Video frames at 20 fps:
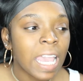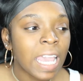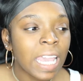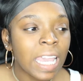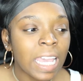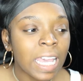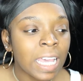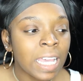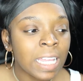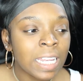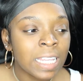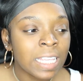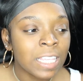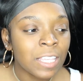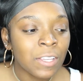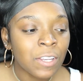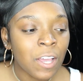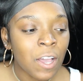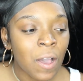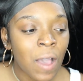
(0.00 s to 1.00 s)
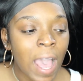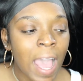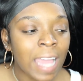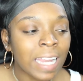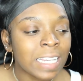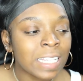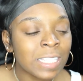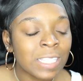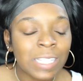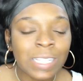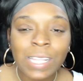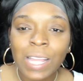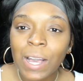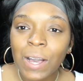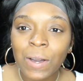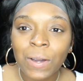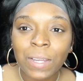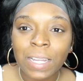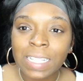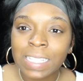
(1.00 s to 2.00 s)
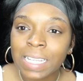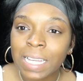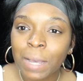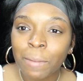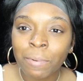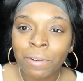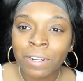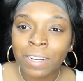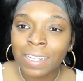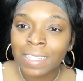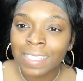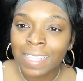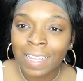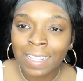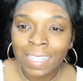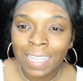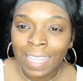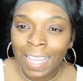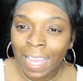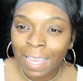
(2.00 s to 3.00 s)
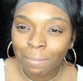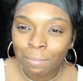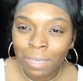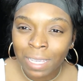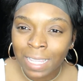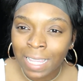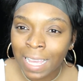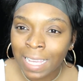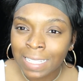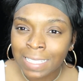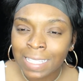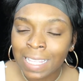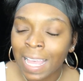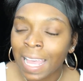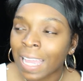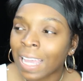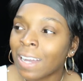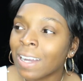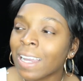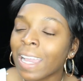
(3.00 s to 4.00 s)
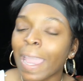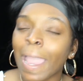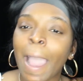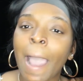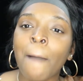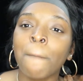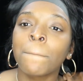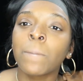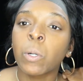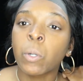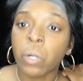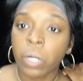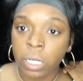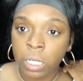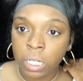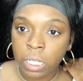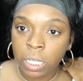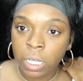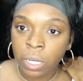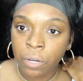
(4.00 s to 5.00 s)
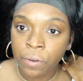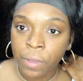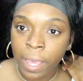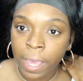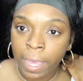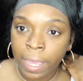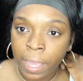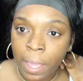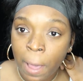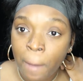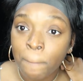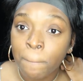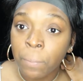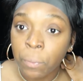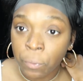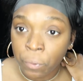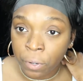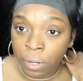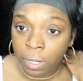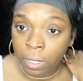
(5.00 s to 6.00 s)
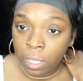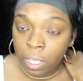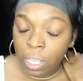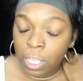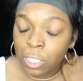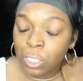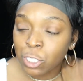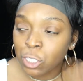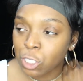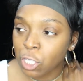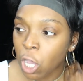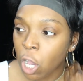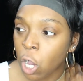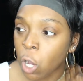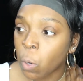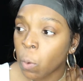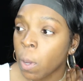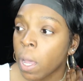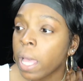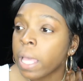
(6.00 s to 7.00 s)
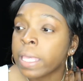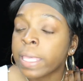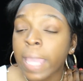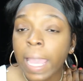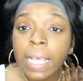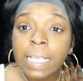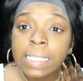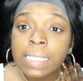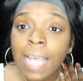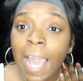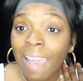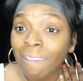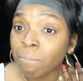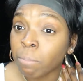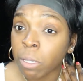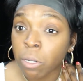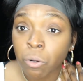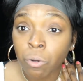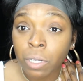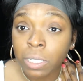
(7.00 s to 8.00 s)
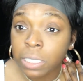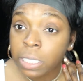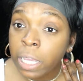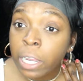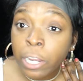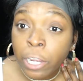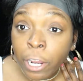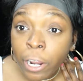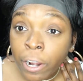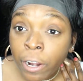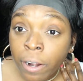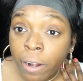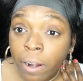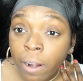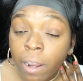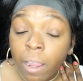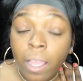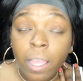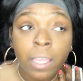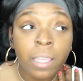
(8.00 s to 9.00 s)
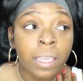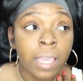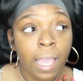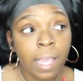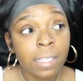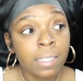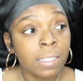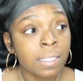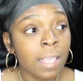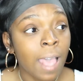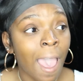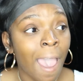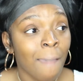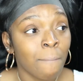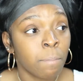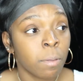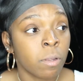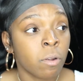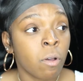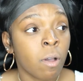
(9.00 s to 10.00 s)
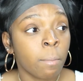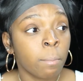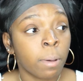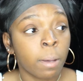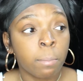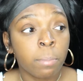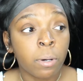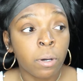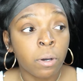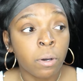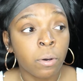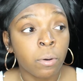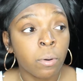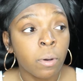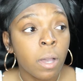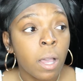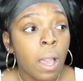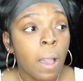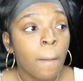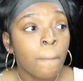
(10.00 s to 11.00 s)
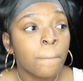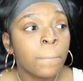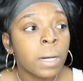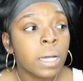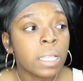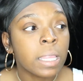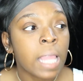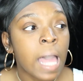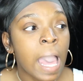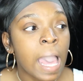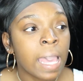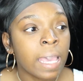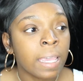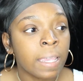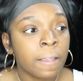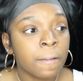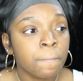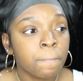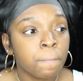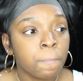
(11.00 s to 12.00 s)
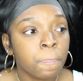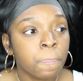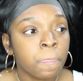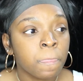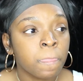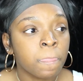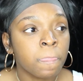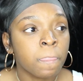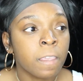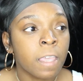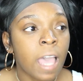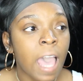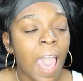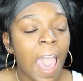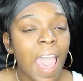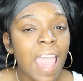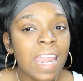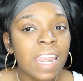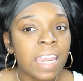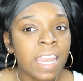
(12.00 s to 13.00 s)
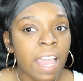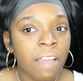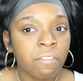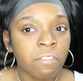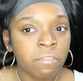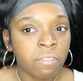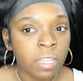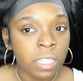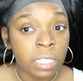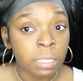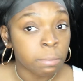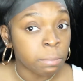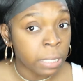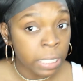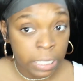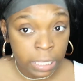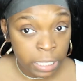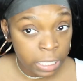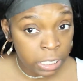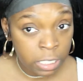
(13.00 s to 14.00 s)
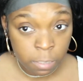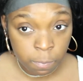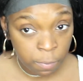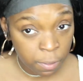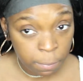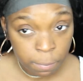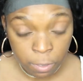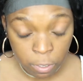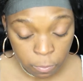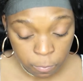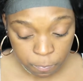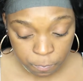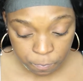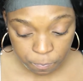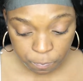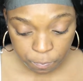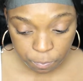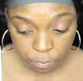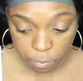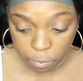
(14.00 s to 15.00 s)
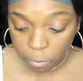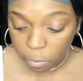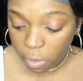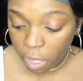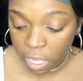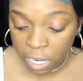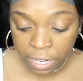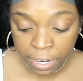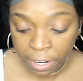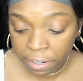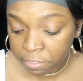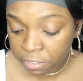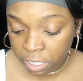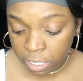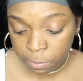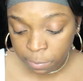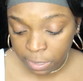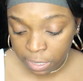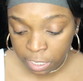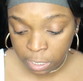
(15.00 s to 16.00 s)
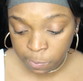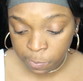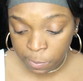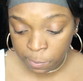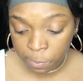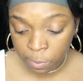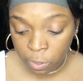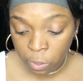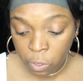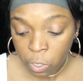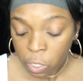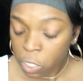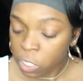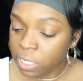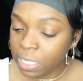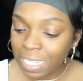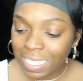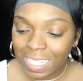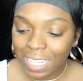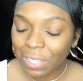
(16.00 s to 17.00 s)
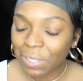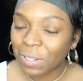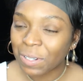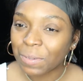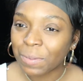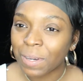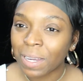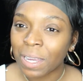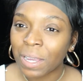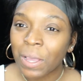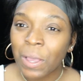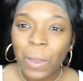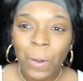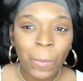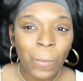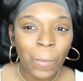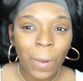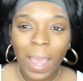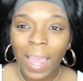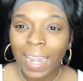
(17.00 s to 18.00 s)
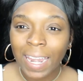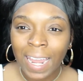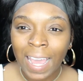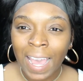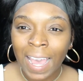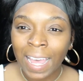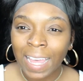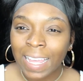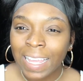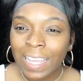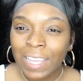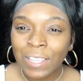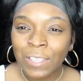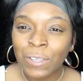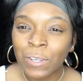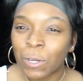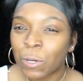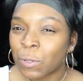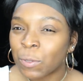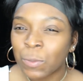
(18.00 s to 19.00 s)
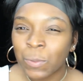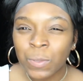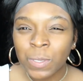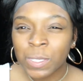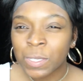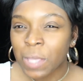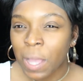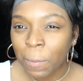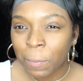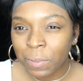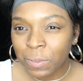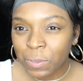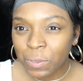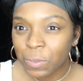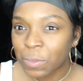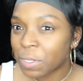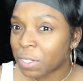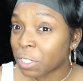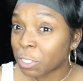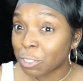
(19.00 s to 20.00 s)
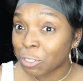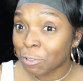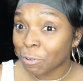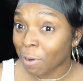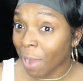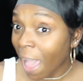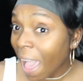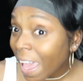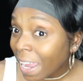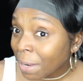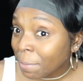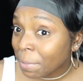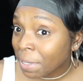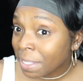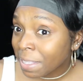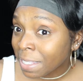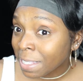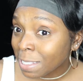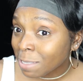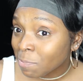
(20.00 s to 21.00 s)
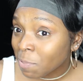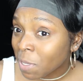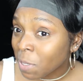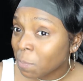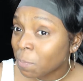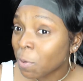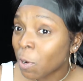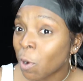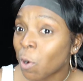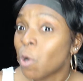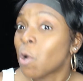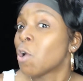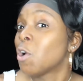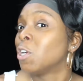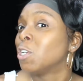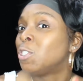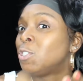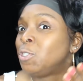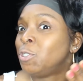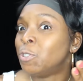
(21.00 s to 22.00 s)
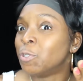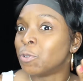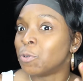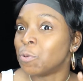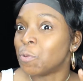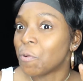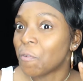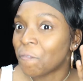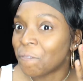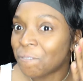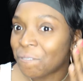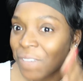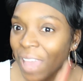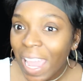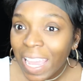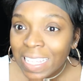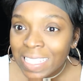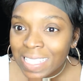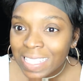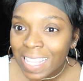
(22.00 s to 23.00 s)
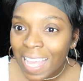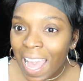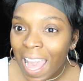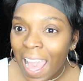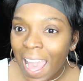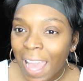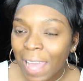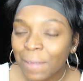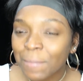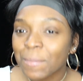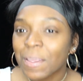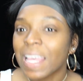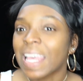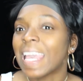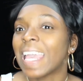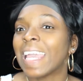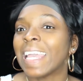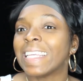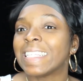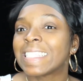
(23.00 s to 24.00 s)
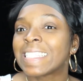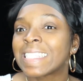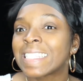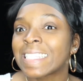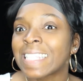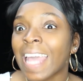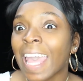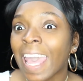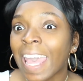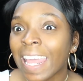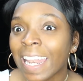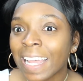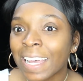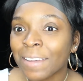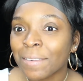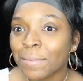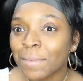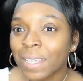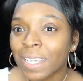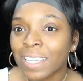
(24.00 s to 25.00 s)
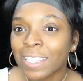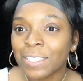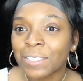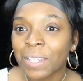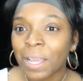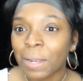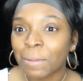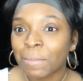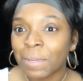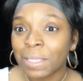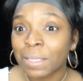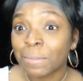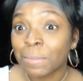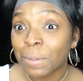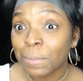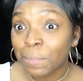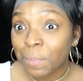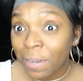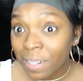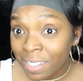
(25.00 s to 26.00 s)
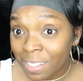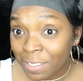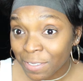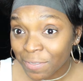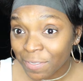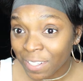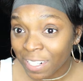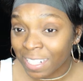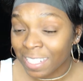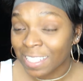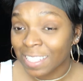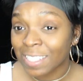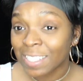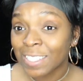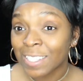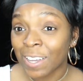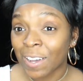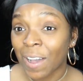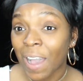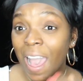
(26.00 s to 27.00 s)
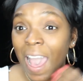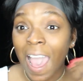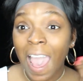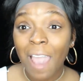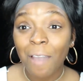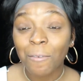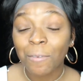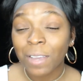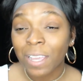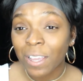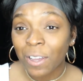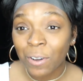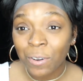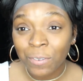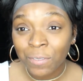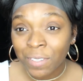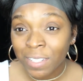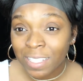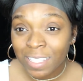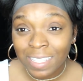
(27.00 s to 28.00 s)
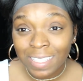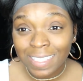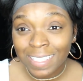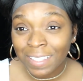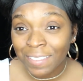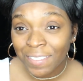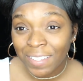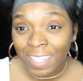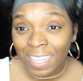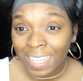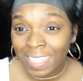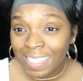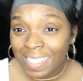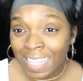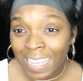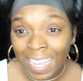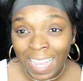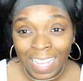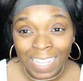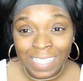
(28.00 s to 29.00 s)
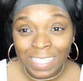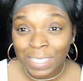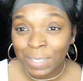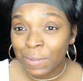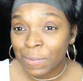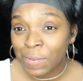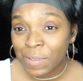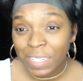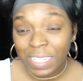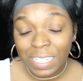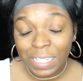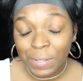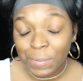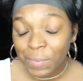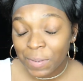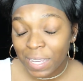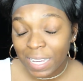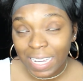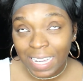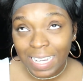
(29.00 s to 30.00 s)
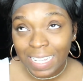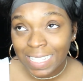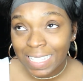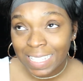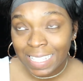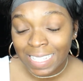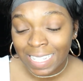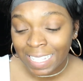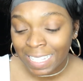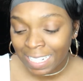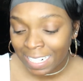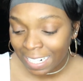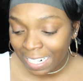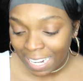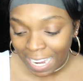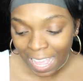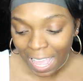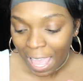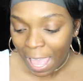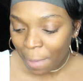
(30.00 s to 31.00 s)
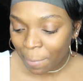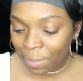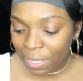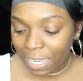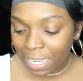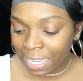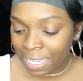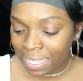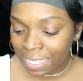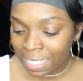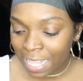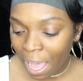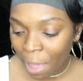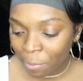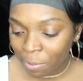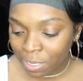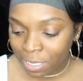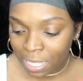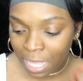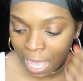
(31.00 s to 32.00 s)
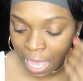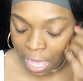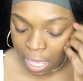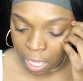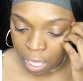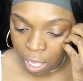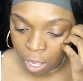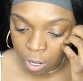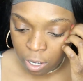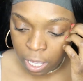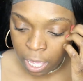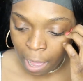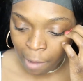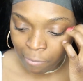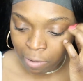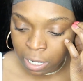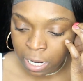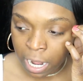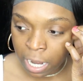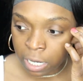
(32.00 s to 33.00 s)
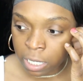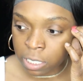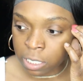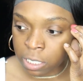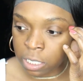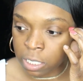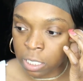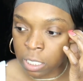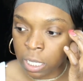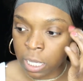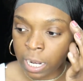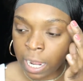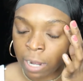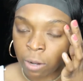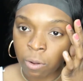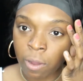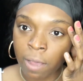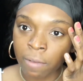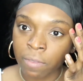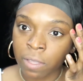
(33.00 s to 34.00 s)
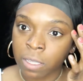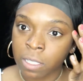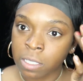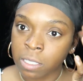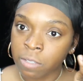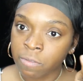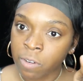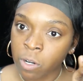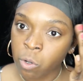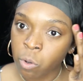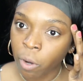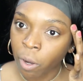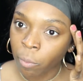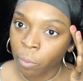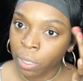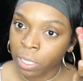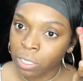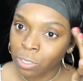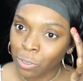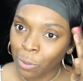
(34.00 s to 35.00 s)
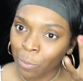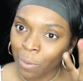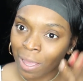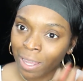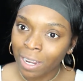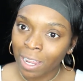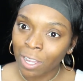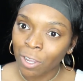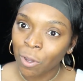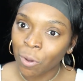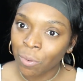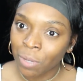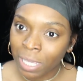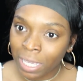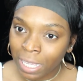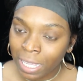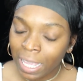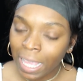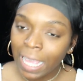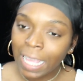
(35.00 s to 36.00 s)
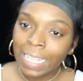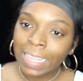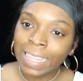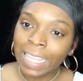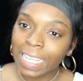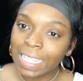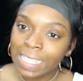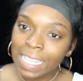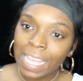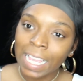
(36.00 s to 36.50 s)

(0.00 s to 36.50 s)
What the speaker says: And you know, I just know there's a couple girls out there like me that's like, okay, I'm bored. Okay, I'm bored. So yes, I've been on Tinder. Yes, I've been on Bumble, but like, I never really meet these people. So I was like, you know what, why not, you know, use this opportunity to try to meet these people through FaceTime instead of me trying to meet them in person first. So I went over to CVS and got some cheap concealer because I was like, okay, I ran out of concealer and I don't have nothing to record with, so why not go get this